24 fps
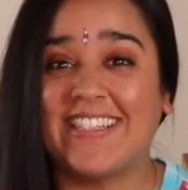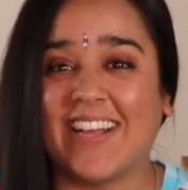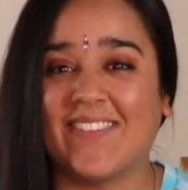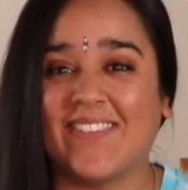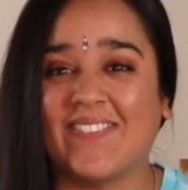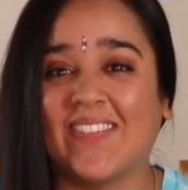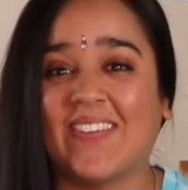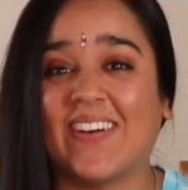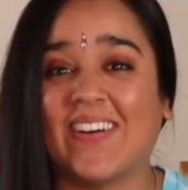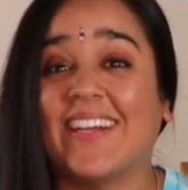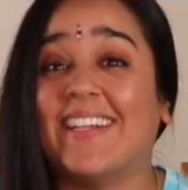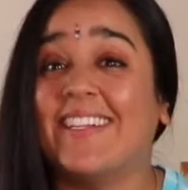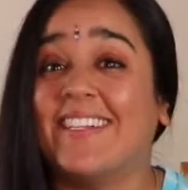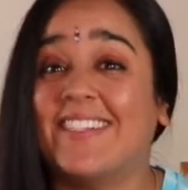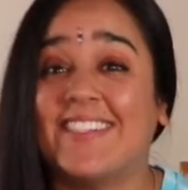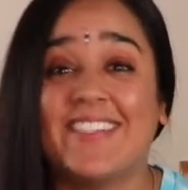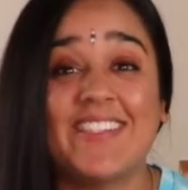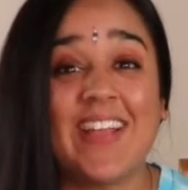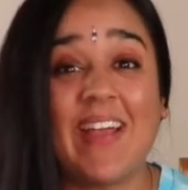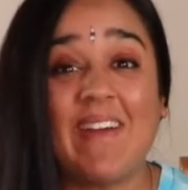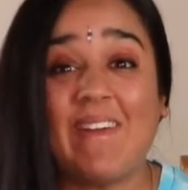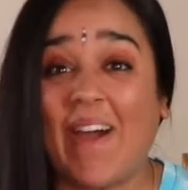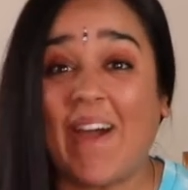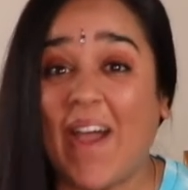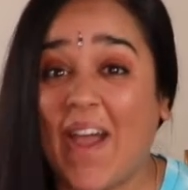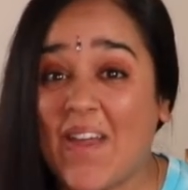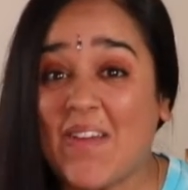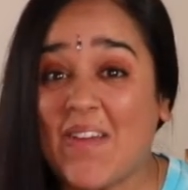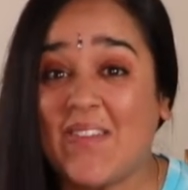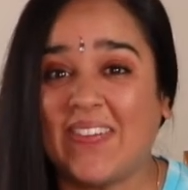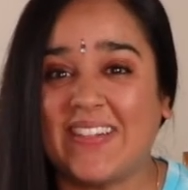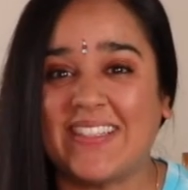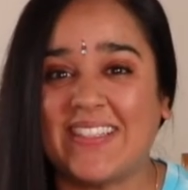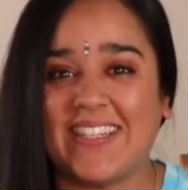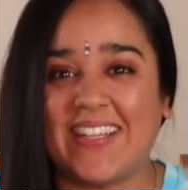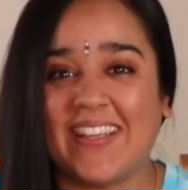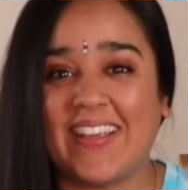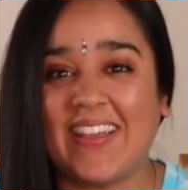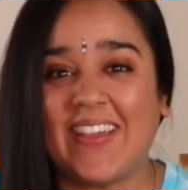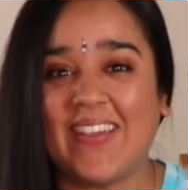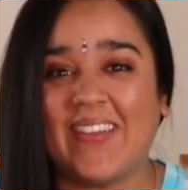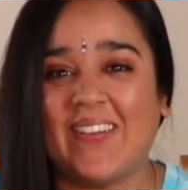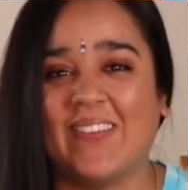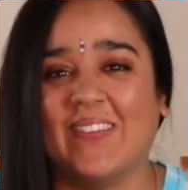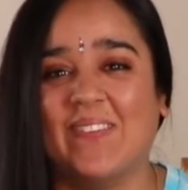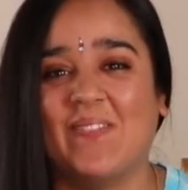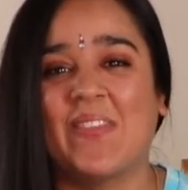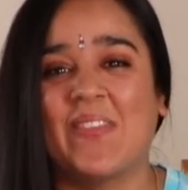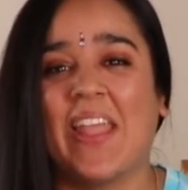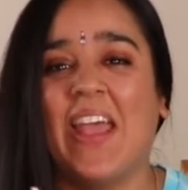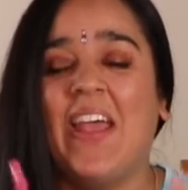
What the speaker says: everyone, so over to you.